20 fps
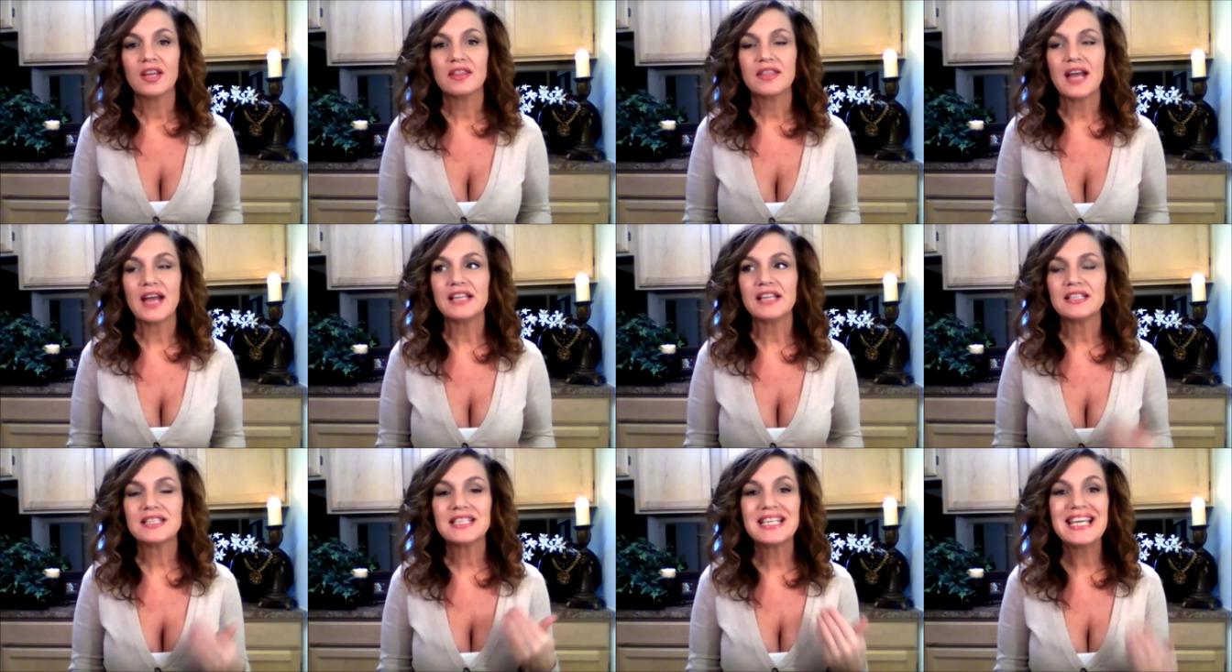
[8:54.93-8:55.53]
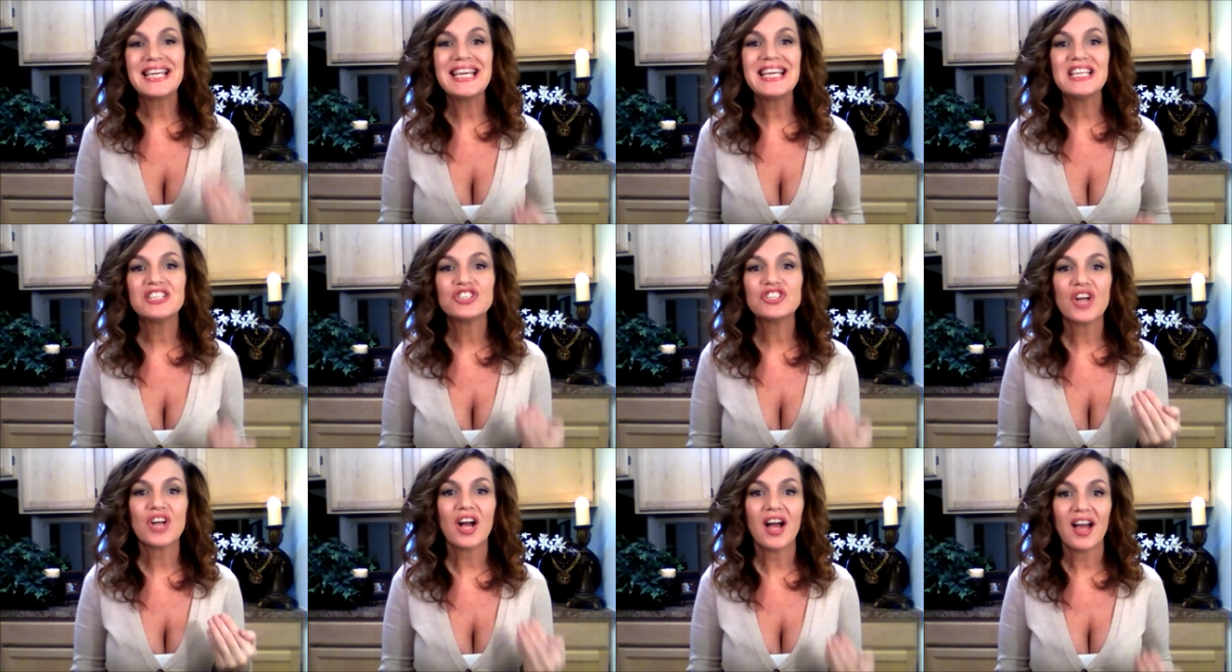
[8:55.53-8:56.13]
that
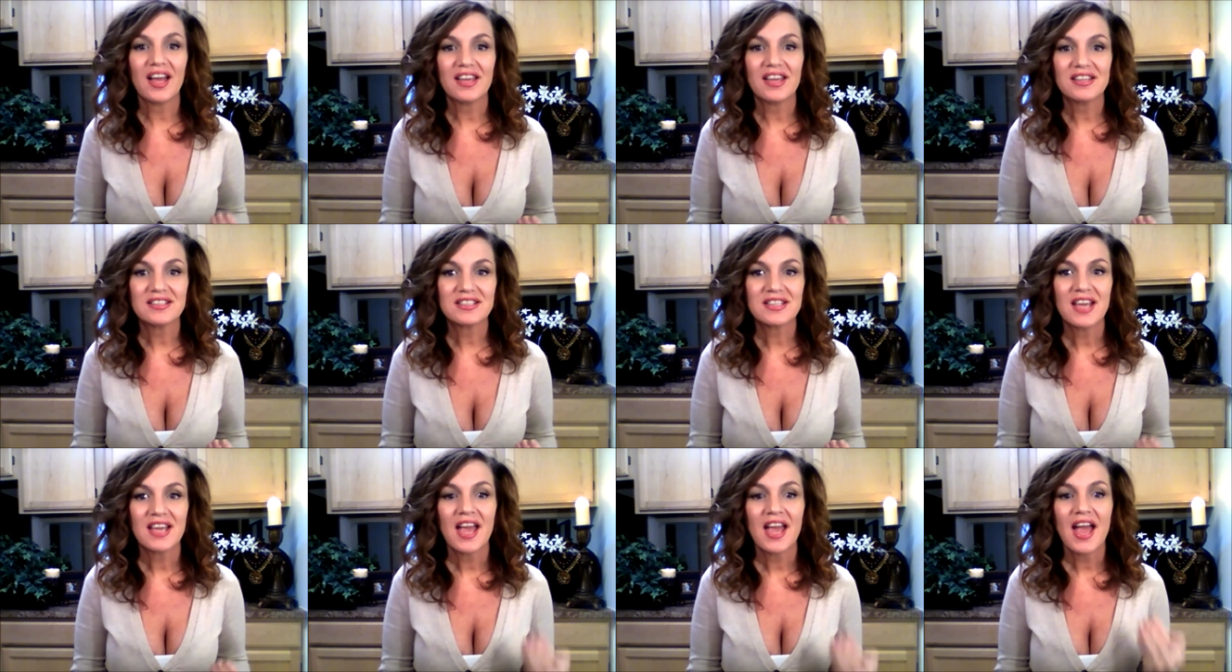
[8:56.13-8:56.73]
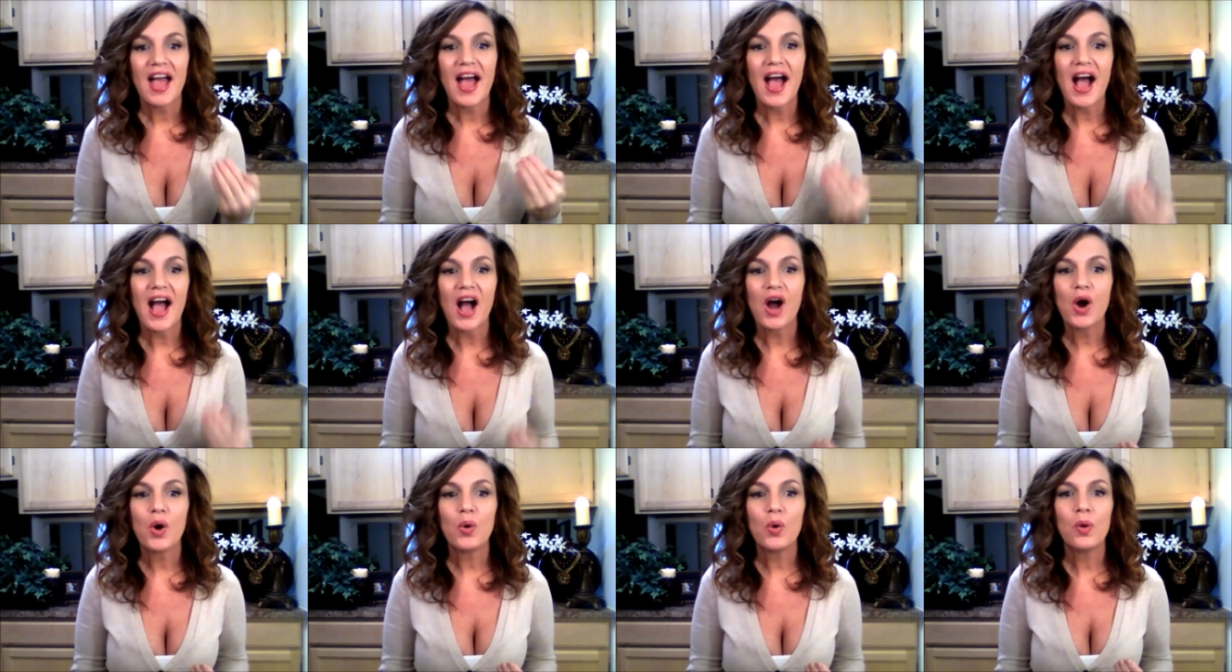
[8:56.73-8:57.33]
teach us
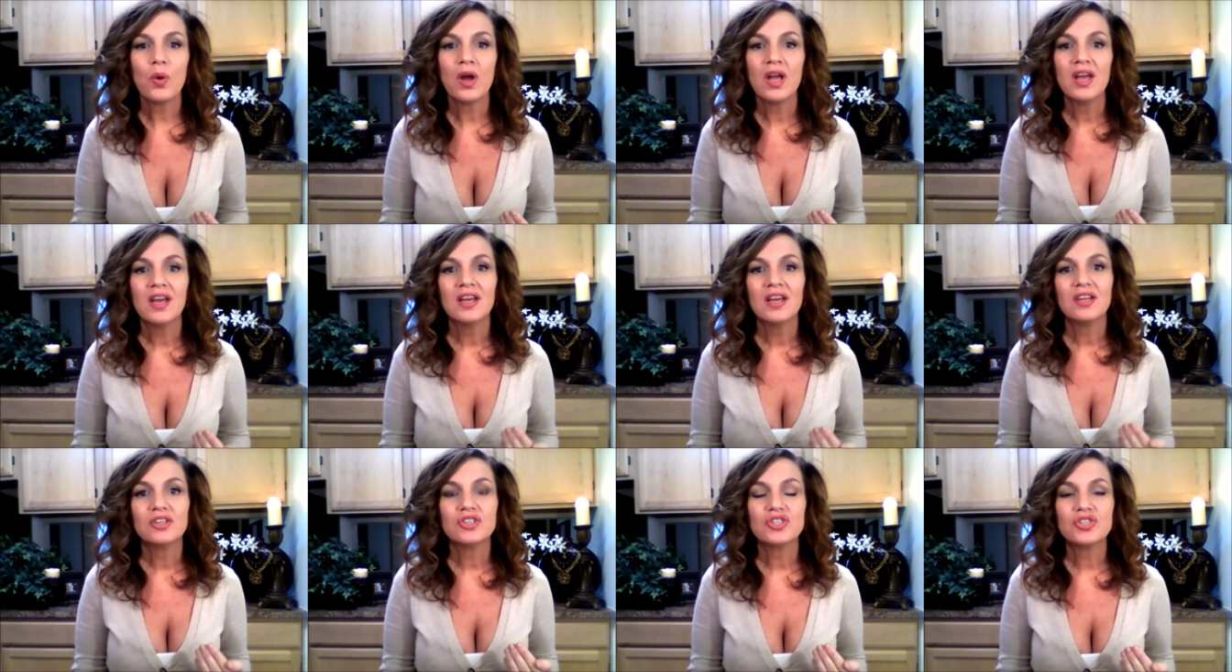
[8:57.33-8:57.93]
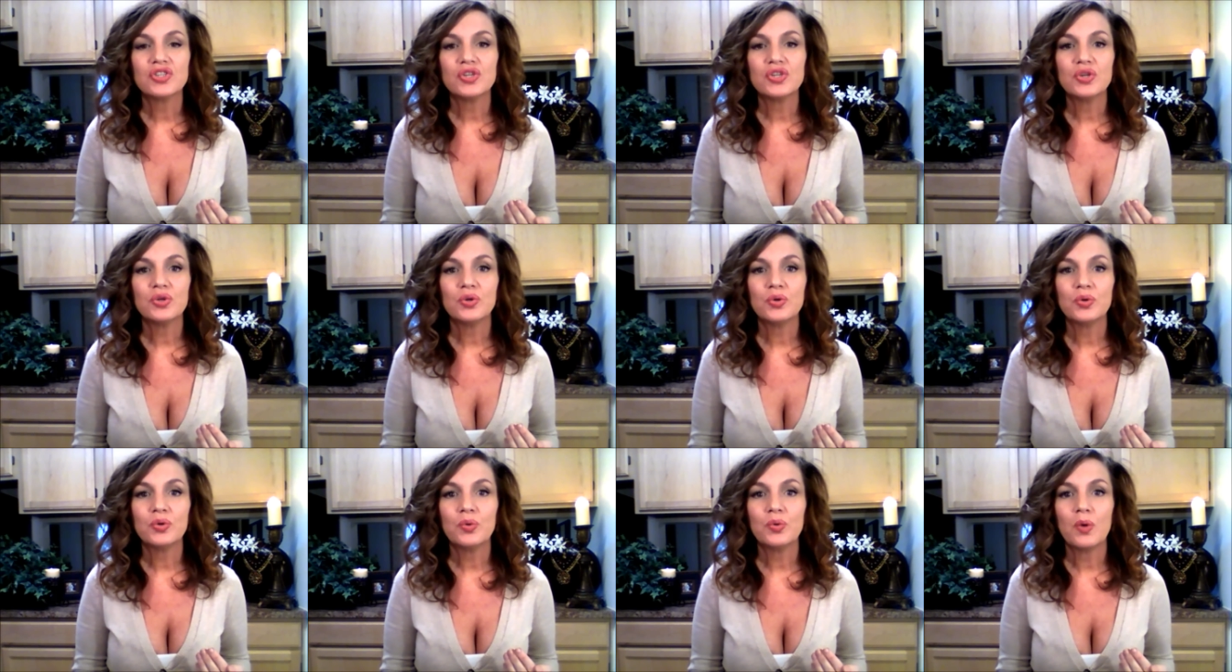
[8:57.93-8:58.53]
how
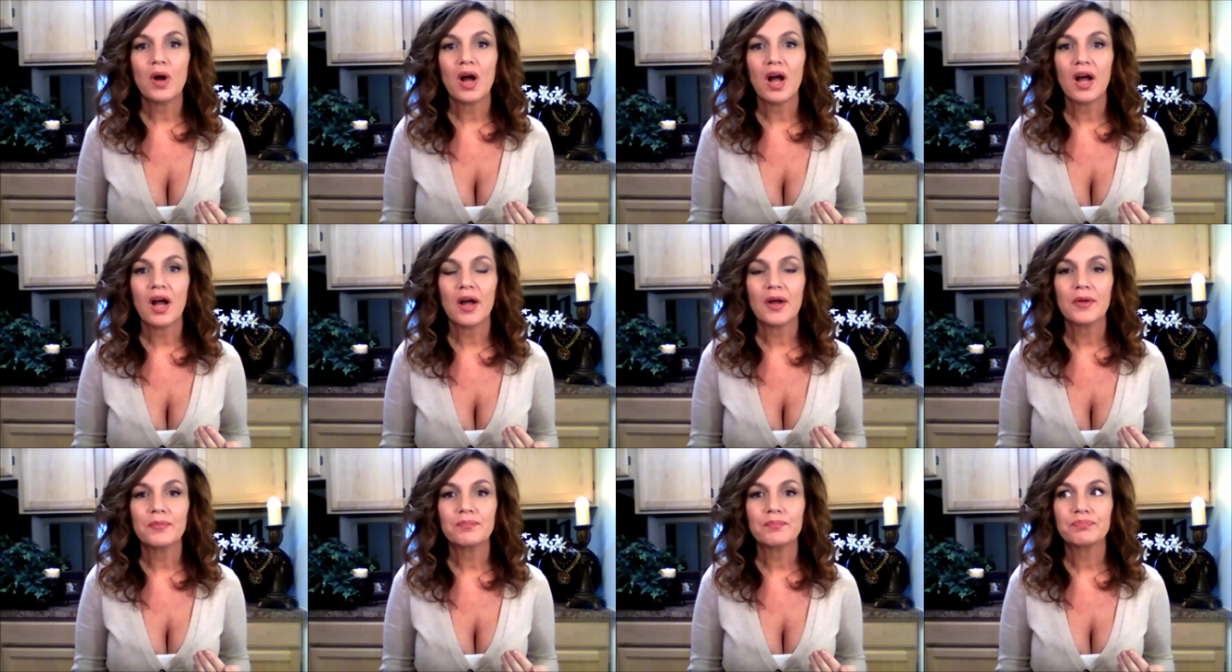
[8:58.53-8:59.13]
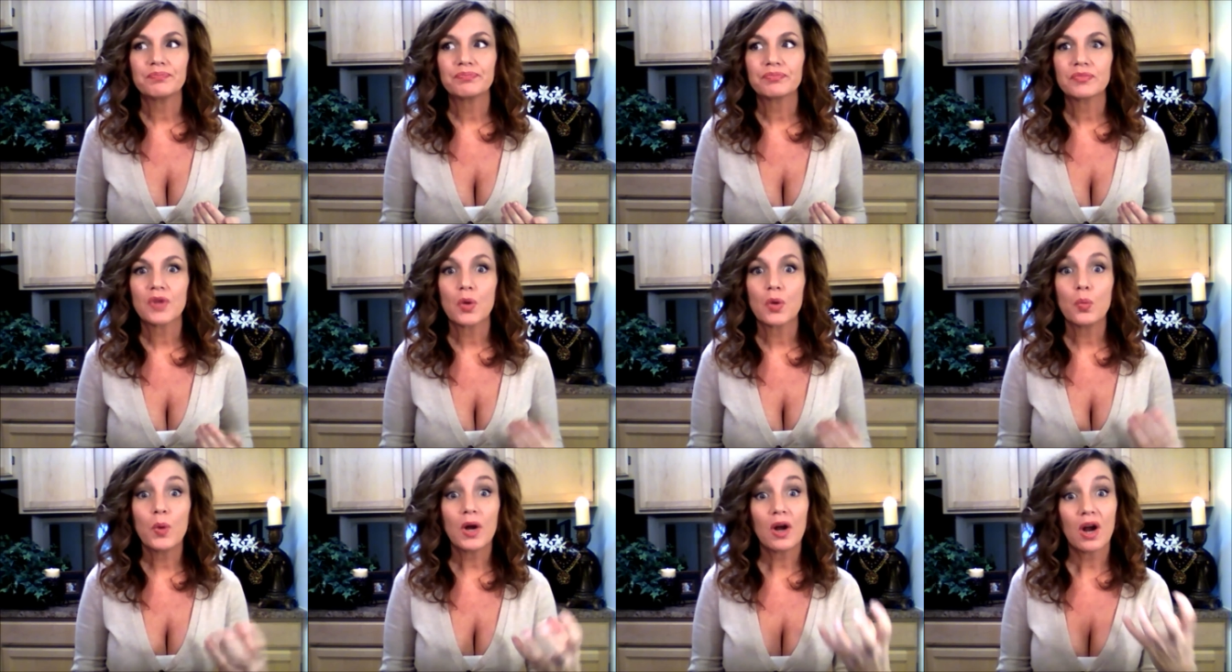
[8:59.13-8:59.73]
to,
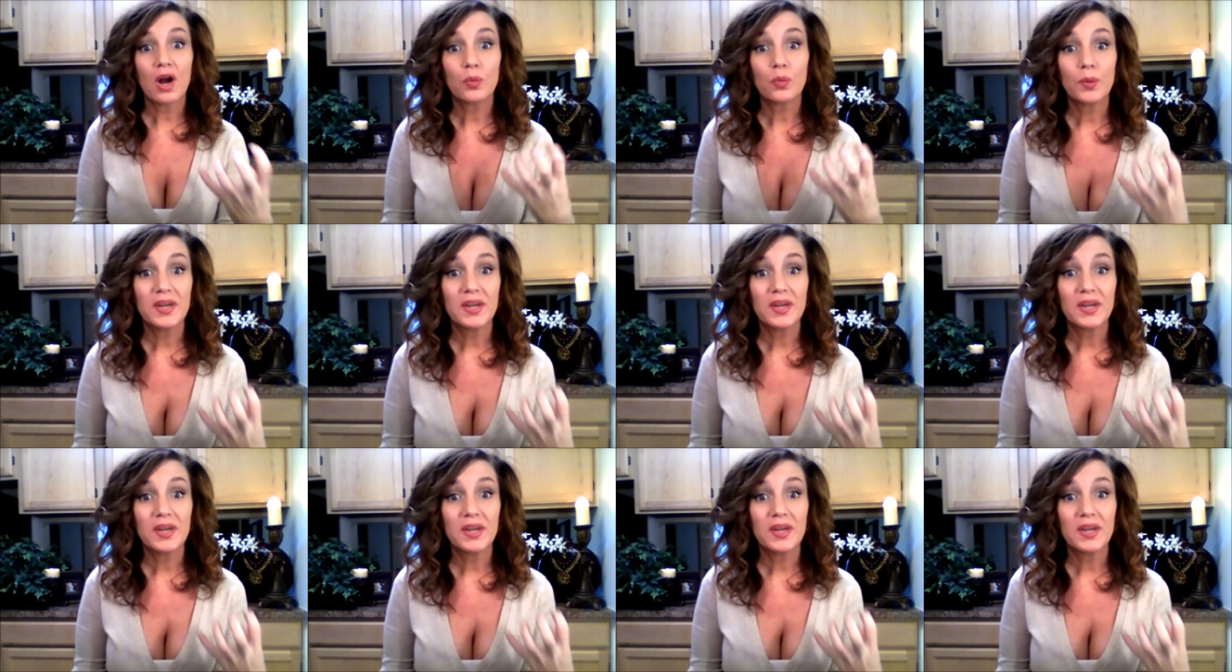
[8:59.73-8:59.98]
where our